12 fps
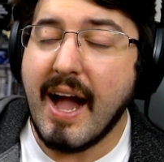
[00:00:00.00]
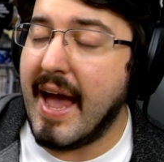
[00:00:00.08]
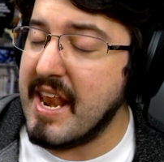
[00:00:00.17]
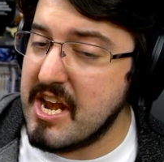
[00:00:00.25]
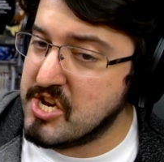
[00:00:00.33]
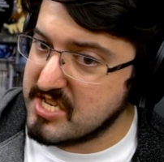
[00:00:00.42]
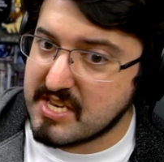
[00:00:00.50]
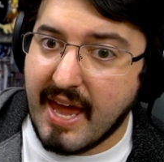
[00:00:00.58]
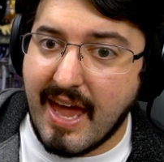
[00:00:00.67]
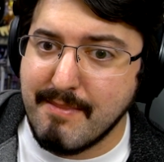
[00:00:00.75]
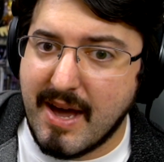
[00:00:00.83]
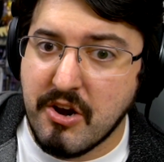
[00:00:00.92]
And it just
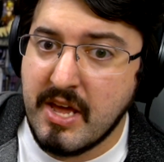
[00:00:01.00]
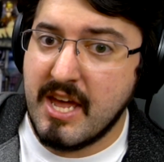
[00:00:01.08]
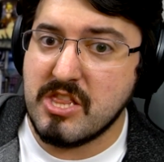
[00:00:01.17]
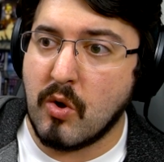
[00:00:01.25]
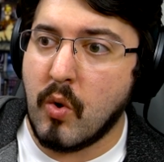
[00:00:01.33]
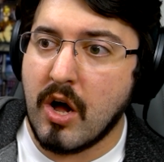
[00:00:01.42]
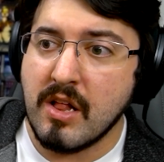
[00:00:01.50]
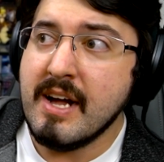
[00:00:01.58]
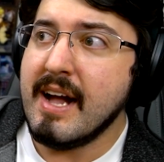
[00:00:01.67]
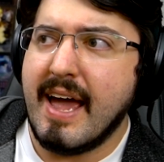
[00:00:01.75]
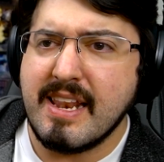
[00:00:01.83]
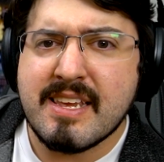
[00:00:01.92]
came out, hit the wall,
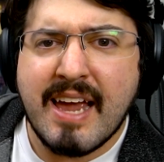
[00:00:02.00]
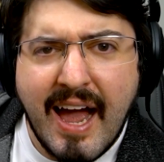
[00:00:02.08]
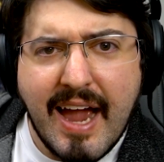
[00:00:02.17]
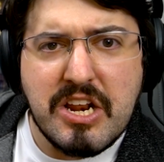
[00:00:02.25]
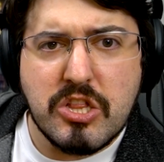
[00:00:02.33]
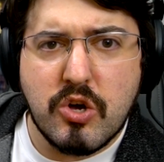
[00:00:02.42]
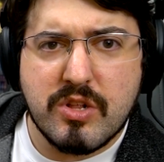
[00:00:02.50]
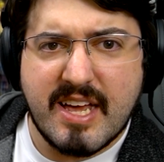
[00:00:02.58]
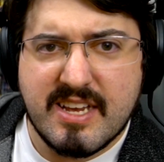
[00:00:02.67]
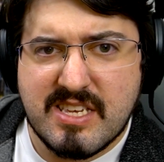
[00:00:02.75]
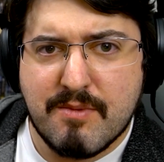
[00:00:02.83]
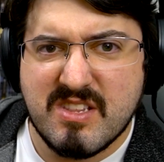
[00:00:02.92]
and kind of looked
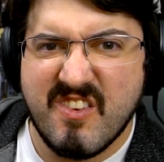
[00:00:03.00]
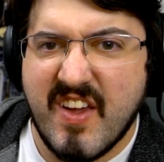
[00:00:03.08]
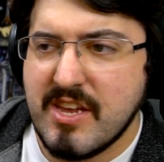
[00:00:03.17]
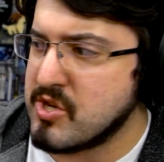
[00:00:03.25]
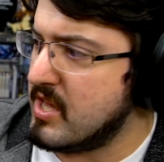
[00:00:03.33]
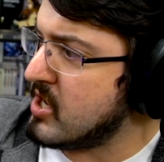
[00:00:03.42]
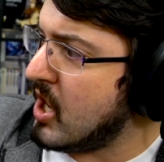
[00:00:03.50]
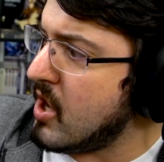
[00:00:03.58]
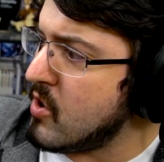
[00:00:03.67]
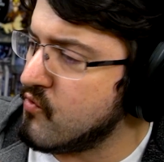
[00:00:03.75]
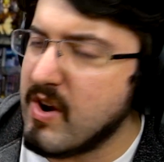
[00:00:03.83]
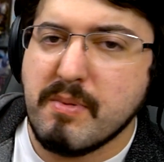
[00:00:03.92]
like someone's face. So they
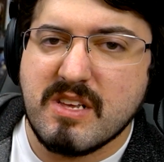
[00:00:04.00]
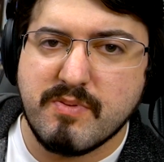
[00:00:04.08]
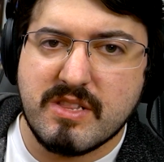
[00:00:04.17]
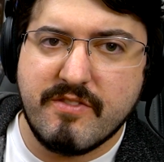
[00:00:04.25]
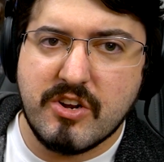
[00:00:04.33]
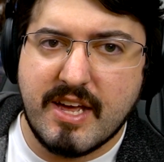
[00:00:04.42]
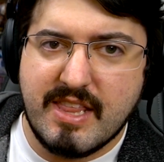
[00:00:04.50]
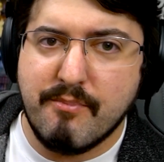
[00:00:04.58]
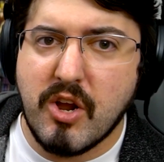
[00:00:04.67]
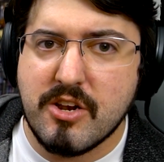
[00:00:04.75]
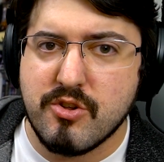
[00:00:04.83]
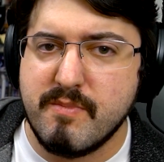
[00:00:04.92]
called Ripley's Believe It or Not. They
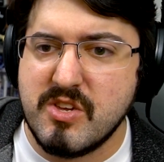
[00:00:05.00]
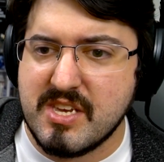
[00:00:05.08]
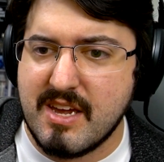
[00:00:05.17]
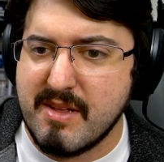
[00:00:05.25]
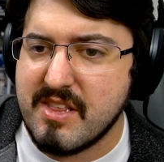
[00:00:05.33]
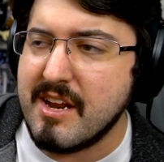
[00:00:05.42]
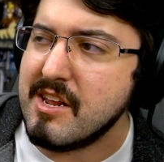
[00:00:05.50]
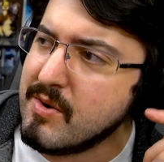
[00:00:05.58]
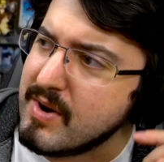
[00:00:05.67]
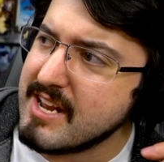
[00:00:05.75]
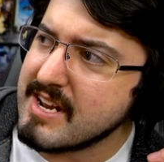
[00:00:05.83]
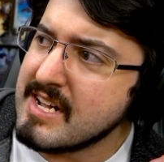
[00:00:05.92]
brought it to the museum and thought, you know
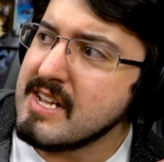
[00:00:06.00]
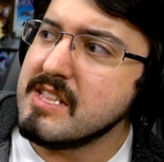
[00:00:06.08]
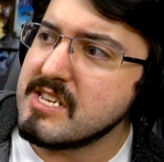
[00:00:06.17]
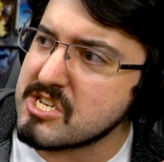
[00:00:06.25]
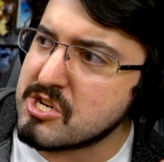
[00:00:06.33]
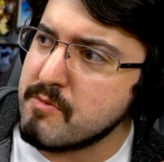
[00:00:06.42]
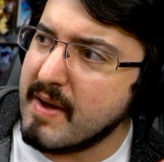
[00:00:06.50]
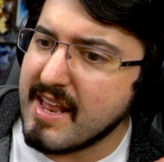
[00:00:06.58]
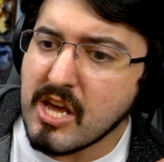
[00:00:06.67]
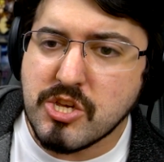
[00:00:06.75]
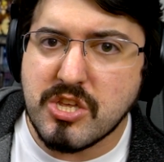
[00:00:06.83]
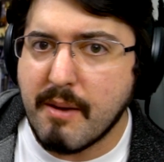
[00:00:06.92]
what? This is too
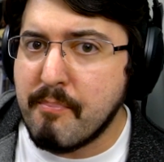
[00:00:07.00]
bad. So they